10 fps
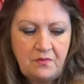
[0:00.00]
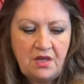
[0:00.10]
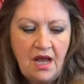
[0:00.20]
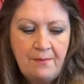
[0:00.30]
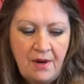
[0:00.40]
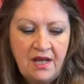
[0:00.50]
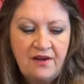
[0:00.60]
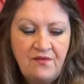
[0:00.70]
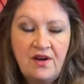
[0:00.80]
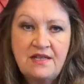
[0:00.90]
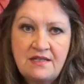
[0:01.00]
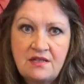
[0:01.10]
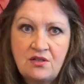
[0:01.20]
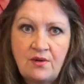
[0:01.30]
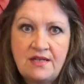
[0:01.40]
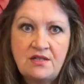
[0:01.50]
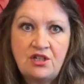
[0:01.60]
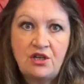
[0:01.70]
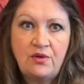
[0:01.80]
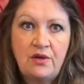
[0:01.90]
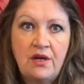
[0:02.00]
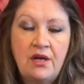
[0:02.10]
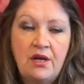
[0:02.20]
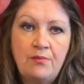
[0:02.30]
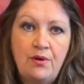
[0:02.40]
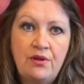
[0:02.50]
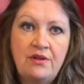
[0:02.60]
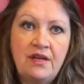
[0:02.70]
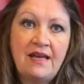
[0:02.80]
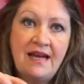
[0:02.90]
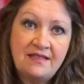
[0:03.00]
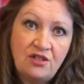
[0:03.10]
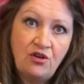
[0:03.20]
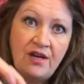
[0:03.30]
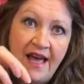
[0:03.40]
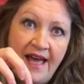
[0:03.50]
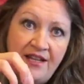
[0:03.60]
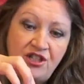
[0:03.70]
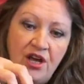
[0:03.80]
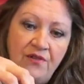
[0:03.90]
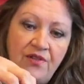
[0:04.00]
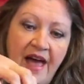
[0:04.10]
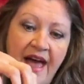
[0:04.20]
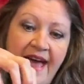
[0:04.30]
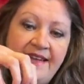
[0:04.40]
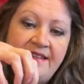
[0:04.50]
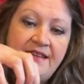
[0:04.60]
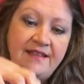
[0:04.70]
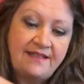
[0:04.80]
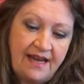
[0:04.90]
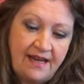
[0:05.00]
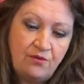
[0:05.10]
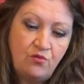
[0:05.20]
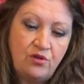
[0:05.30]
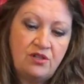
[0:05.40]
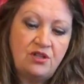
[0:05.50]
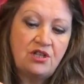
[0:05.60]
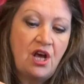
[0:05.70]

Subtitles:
And my advice is always to put the cast on edge of the head downwards.